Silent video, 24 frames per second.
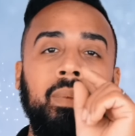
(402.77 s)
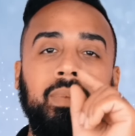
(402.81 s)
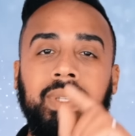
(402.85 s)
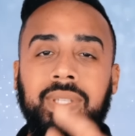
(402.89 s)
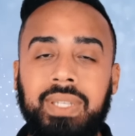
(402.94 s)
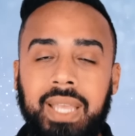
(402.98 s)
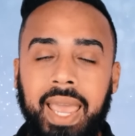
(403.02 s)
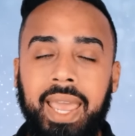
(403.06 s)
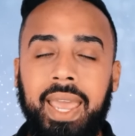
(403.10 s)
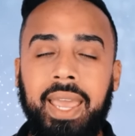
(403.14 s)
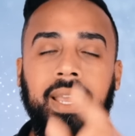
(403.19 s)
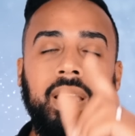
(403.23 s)

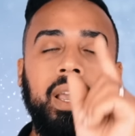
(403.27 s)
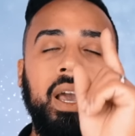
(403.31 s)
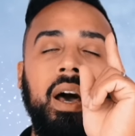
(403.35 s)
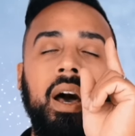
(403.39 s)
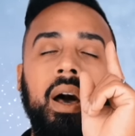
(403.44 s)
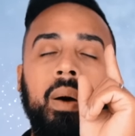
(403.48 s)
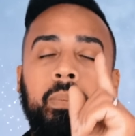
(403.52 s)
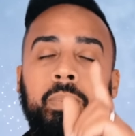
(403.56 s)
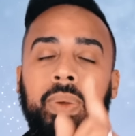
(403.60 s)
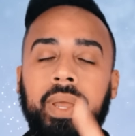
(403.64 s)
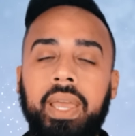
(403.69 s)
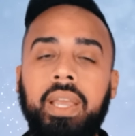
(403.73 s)
Take
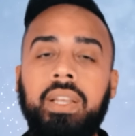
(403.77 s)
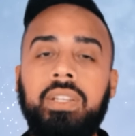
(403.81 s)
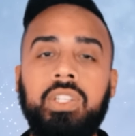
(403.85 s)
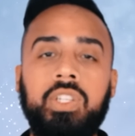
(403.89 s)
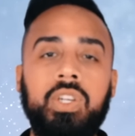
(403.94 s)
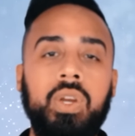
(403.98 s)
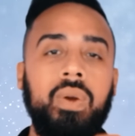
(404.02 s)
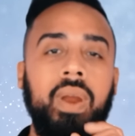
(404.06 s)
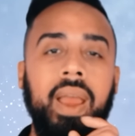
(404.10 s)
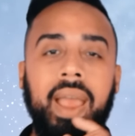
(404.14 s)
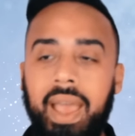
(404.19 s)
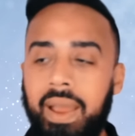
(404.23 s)
a
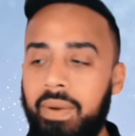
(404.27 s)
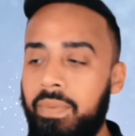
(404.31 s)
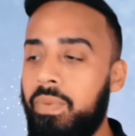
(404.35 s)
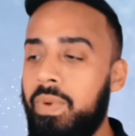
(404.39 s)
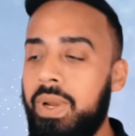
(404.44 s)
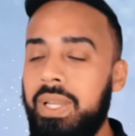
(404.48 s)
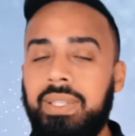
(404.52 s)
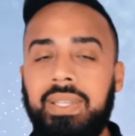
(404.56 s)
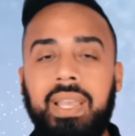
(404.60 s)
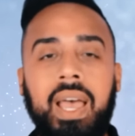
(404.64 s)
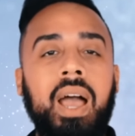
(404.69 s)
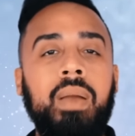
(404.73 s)
picture
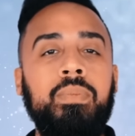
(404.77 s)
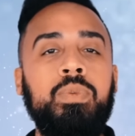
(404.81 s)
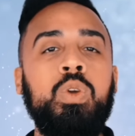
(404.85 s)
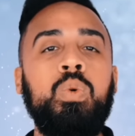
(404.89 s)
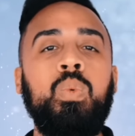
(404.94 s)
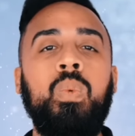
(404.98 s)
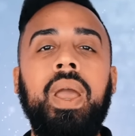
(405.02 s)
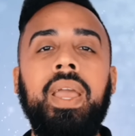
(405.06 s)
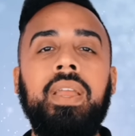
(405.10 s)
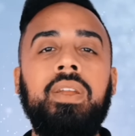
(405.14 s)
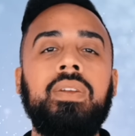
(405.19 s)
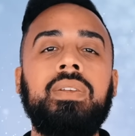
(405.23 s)
every time you
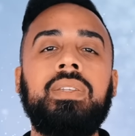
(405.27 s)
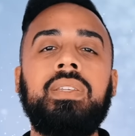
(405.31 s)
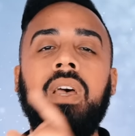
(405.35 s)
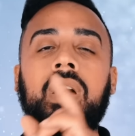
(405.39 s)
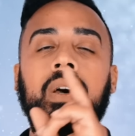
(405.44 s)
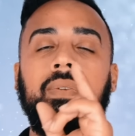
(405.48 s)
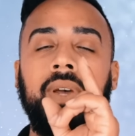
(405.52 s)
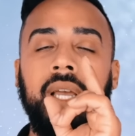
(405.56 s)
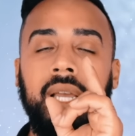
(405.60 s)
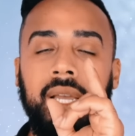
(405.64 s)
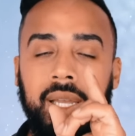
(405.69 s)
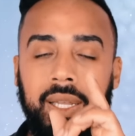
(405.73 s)
weigh
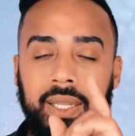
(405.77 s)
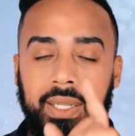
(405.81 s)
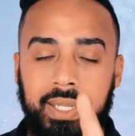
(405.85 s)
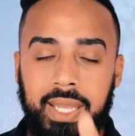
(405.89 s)
yourself,